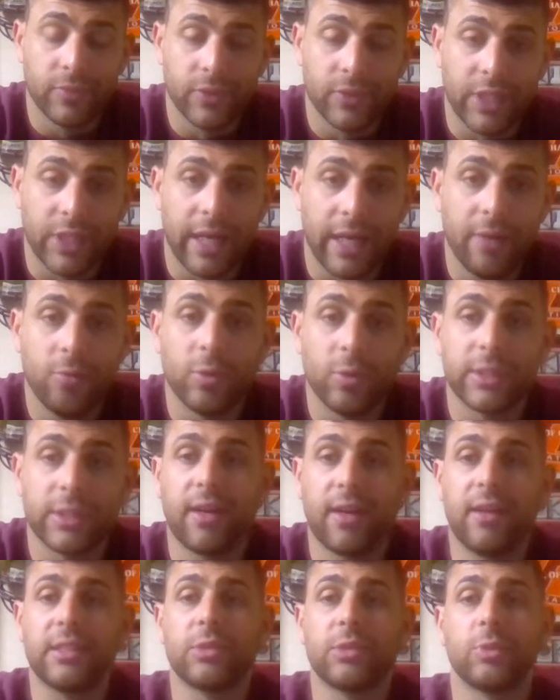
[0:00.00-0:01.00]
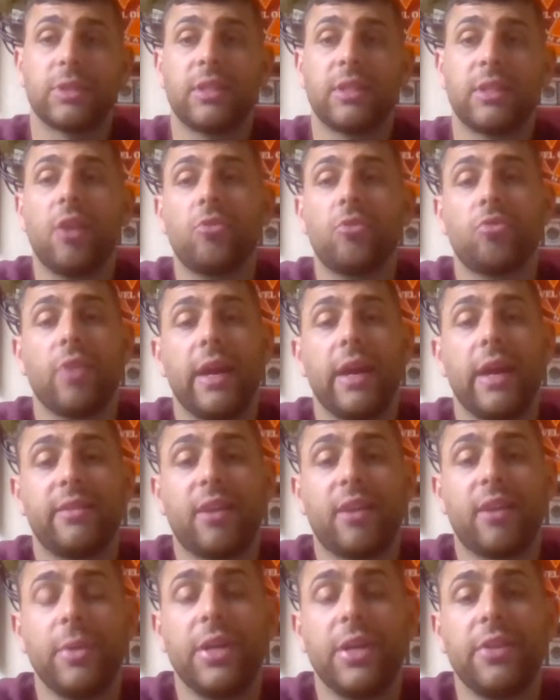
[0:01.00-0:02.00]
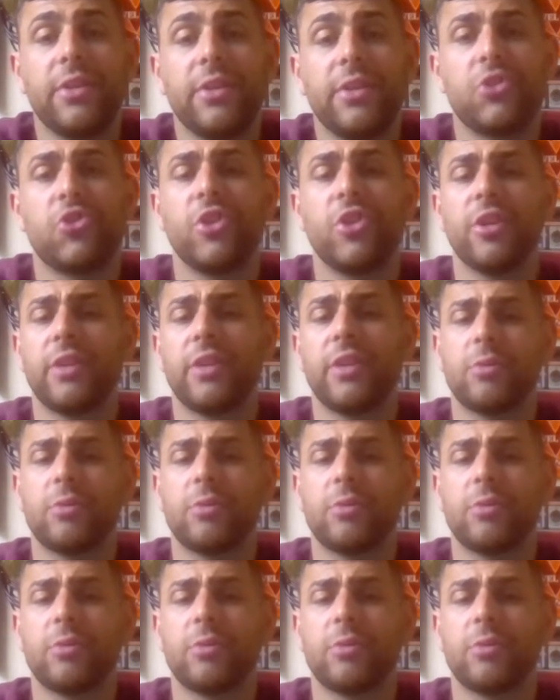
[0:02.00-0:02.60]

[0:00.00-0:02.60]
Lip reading: Okay, Wisconsin was not ranked coming into this year.